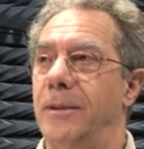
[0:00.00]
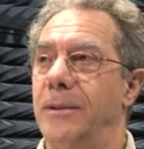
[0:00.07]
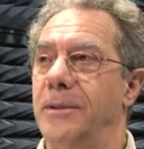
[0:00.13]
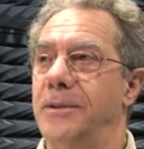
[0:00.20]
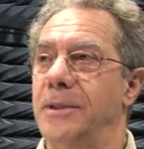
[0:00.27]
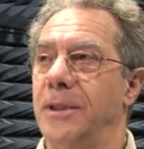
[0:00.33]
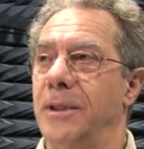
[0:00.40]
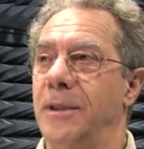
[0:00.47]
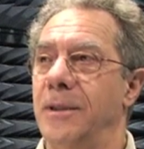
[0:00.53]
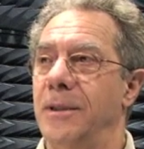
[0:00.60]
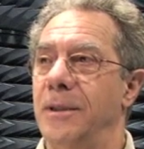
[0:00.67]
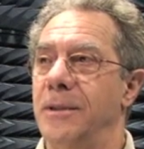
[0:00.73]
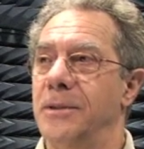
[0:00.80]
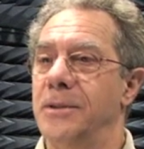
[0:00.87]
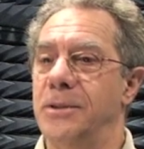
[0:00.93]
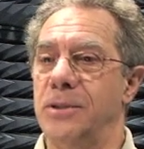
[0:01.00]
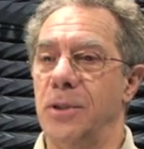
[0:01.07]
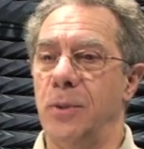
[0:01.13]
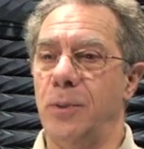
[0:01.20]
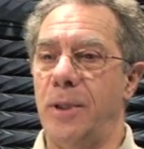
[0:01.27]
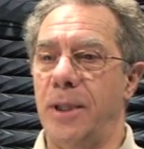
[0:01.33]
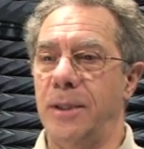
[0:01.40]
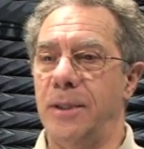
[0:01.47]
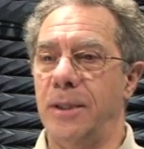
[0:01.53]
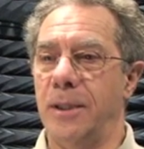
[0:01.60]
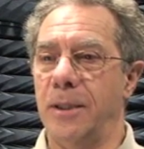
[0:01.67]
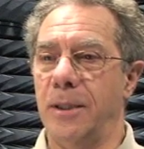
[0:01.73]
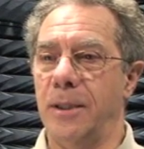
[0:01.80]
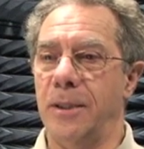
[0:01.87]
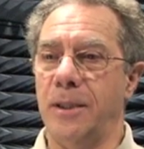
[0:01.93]
you see, so that
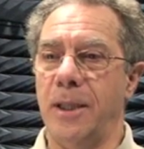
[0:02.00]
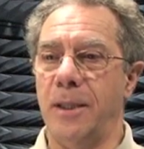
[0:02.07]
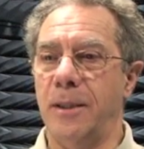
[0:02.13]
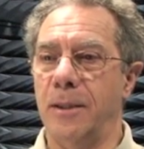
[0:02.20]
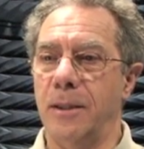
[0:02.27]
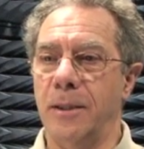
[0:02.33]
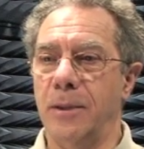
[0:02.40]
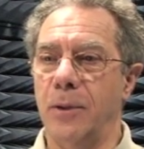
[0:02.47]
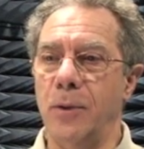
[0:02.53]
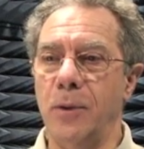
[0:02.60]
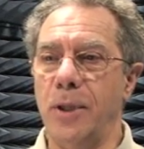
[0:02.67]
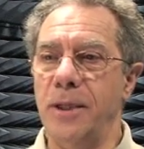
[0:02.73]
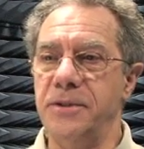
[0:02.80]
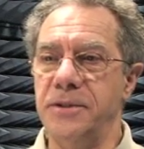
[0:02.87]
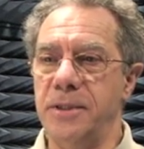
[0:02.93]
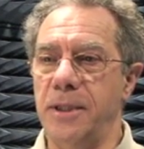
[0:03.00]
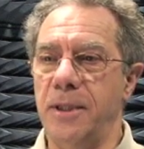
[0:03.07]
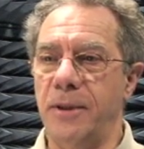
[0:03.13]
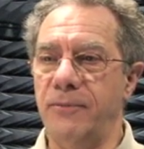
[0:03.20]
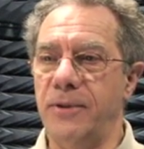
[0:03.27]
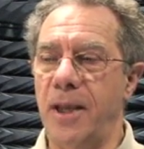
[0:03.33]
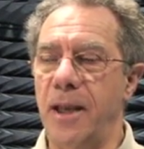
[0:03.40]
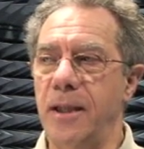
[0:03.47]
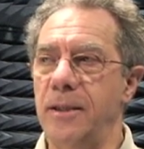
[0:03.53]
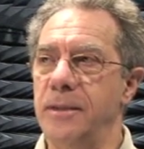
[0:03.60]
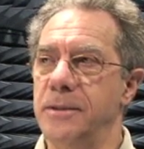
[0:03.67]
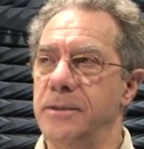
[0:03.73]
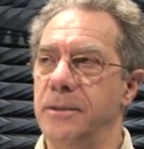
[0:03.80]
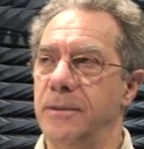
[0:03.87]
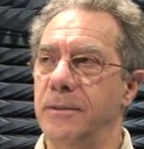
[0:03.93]
uh, it can look and see if the
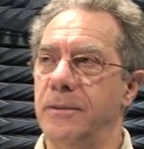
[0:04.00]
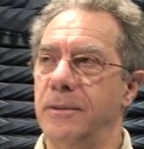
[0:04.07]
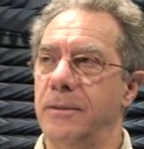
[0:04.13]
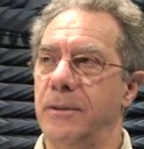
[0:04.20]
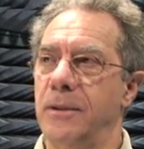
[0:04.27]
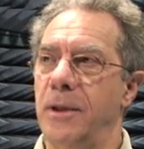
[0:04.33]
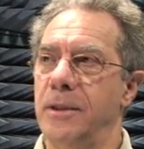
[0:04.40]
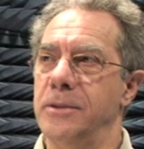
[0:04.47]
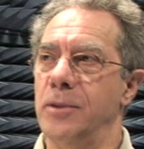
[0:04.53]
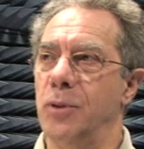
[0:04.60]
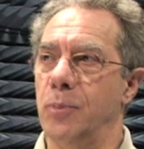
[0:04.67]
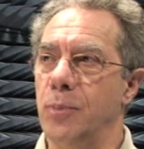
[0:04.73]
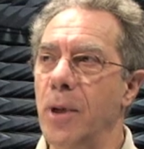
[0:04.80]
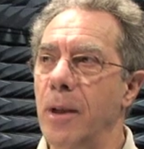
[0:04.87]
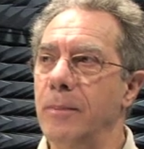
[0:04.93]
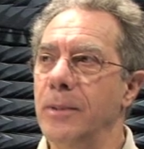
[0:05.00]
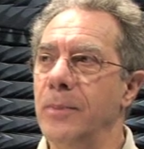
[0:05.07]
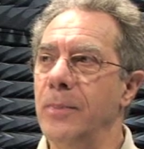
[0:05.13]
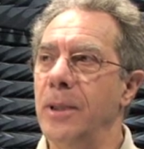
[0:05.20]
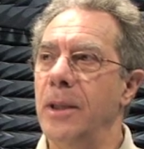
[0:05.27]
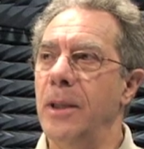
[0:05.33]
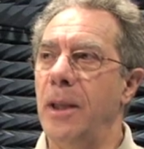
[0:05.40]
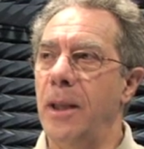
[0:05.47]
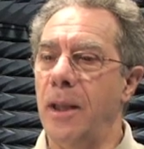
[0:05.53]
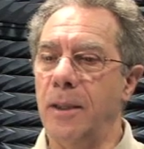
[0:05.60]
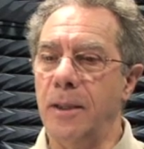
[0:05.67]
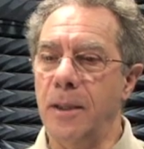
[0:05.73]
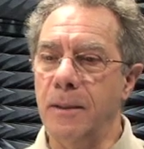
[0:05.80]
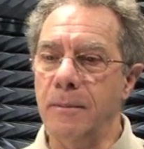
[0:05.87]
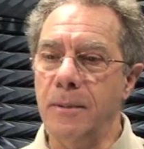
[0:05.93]
hand is causing the problem,
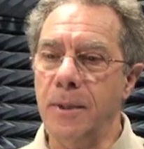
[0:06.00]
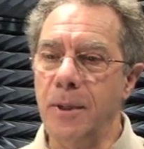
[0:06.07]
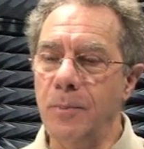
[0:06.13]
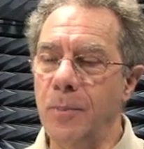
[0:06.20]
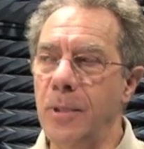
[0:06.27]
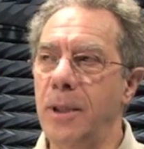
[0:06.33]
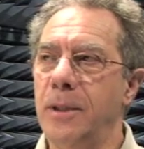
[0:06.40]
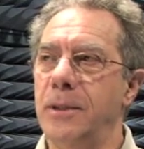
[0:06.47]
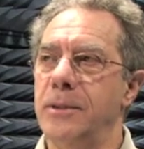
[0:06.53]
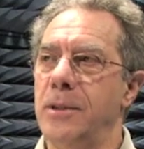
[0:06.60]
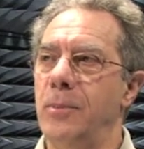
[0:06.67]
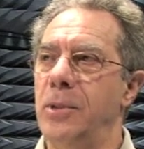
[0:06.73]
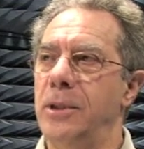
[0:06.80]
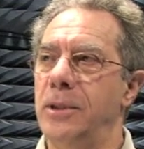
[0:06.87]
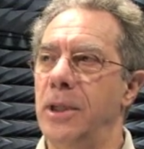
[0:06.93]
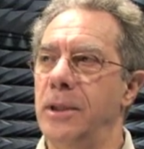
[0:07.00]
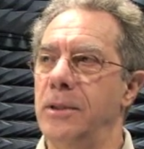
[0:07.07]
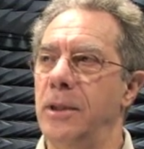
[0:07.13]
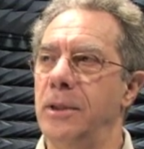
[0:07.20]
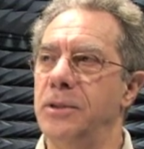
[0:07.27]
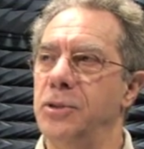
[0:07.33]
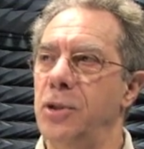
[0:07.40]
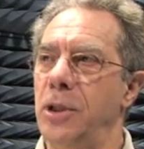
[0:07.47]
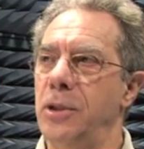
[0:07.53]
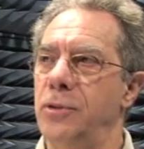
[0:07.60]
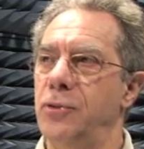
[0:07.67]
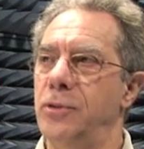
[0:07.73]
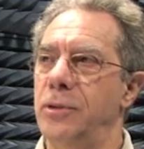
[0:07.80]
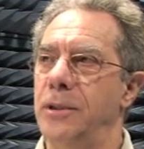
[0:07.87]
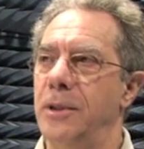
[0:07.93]
and then uh, make some internal
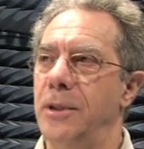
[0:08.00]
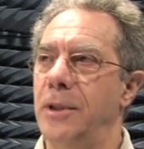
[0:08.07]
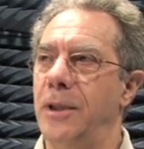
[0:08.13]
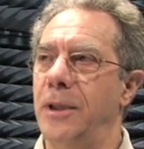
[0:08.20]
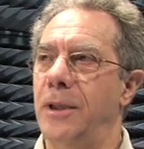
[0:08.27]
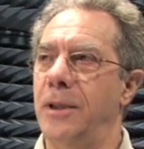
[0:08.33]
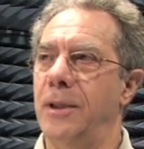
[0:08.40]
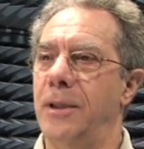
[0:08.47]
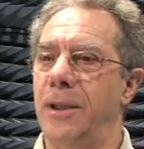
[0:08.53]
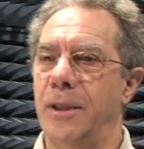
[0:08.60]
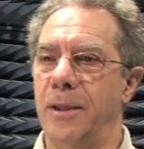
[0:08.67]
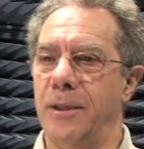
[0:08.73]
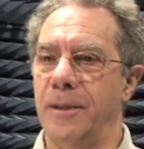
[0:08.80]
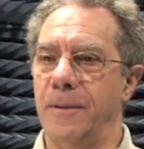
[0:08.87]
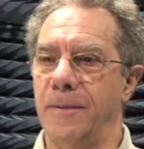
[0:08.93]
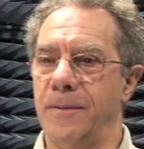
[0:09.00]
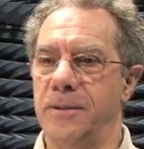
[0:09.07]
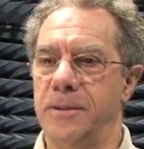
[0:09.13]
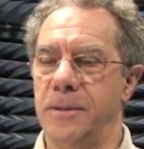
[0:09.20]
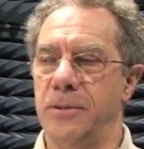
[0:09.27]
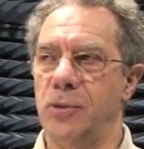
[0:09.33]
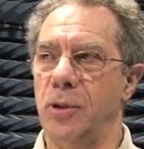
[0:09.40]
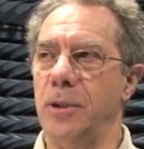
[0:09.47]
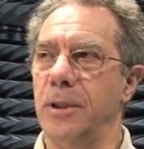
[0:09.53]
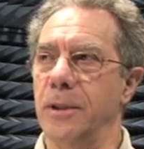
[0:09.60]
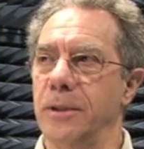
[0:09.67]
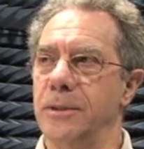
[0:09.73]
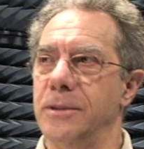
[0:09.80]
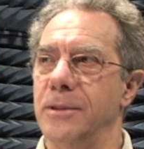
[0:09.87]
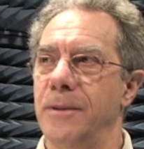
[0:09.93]
change in the
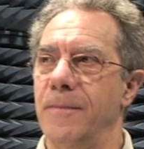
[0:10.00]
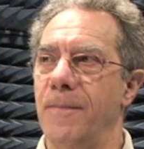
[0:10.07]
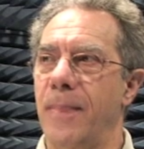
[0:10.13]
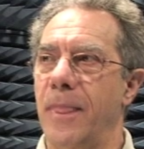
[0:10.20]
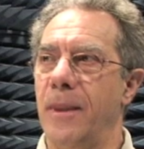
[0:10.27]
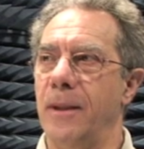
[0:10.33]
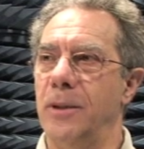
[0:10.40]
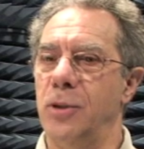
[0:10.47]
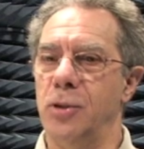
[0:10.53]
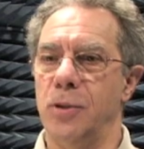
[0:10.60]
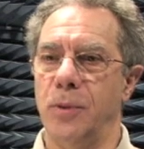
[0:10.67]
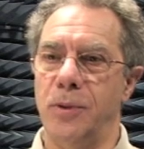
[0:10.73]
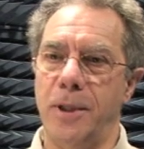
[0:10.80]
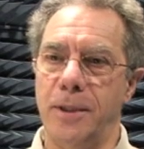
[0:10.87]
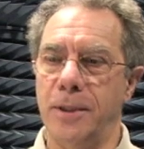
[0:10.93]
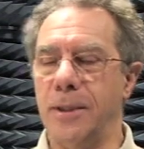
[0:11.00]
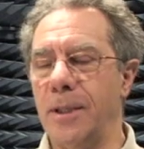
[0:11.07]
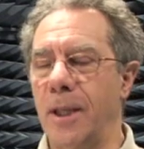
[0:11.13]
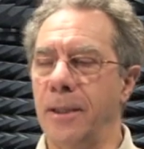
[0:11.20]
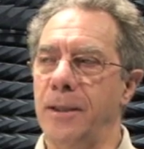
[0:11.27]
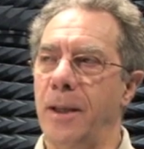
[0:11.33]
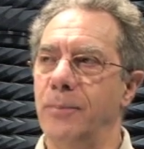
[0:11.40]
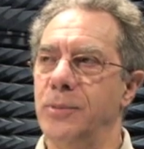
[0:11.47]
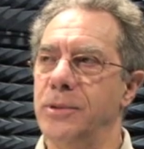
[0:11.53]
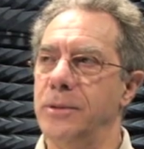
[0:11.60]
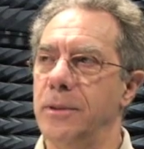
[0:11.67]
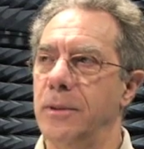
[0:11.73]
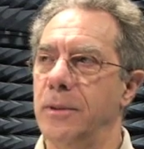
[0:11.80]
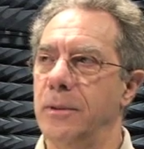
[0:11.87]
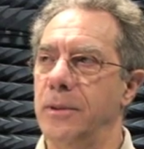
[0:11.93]
circuits uh, so that it
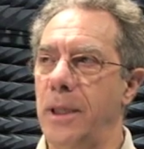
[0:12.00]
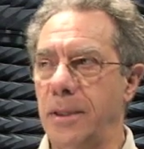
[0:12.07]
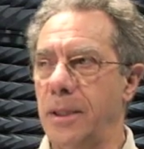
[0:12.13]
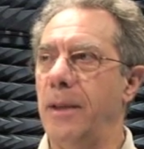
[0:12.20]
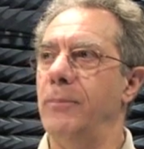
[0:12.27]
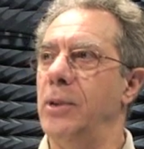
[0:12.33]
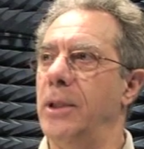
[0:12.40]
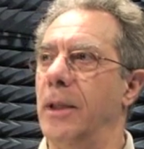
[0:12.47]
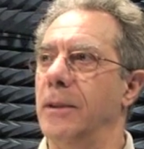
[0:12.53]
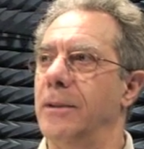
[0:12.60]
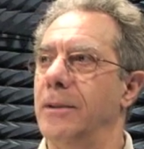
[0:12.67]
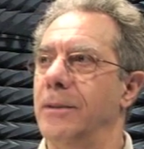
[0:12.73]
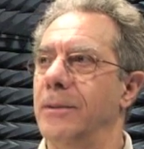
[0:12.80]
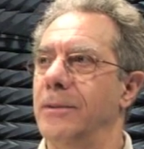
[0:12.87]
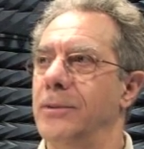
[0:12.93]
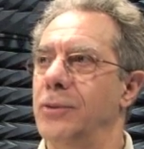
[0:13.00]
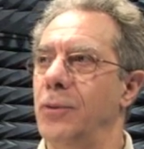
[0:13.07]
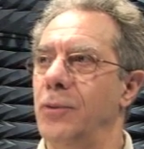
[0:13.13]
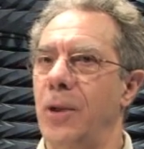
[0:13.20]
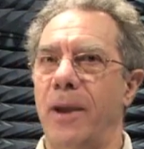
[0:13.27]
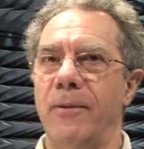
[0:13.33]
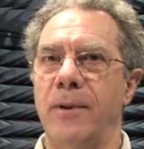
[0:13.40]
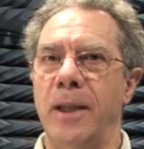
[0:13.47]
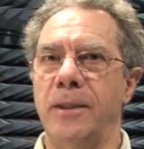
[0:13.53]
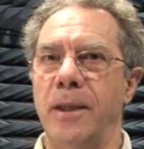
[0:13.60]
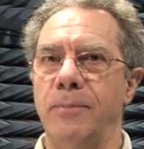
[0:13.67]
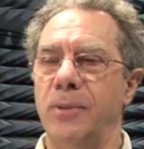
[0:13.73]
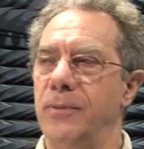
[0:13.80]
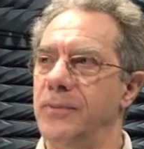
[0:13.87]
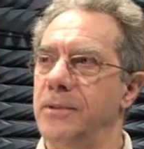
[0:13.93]
adapts. That can be done. So you have an
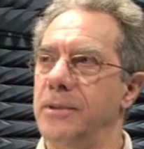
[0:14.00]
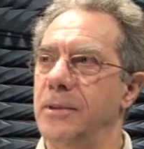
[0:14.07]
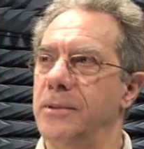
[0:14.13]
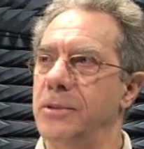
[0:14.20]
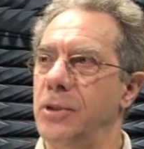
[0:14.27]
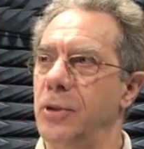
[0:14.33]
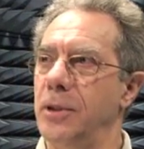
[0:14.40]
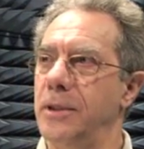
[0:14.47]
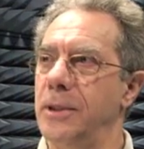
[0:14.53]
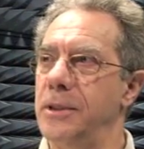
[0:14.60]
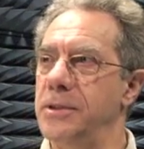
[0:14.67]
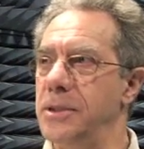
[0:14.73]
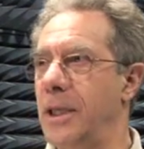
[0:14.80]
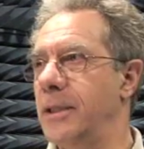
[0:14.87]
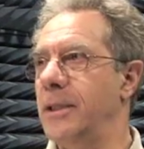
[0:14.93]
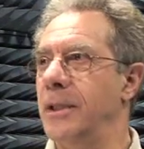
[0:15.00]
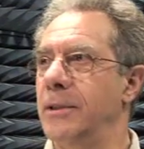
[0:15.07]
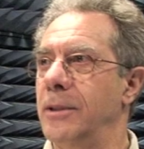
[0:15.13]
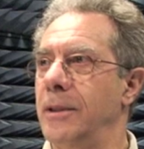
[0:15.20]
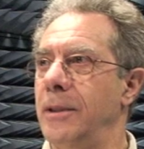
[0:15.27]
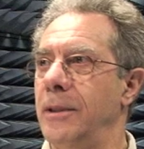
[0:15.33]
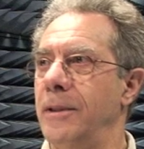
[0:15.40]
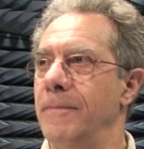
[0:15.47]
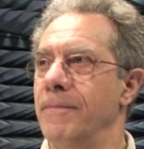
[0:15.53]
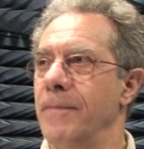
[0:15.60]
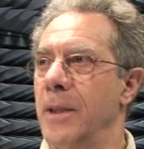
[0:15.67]
adaptive circuit inside the antenna.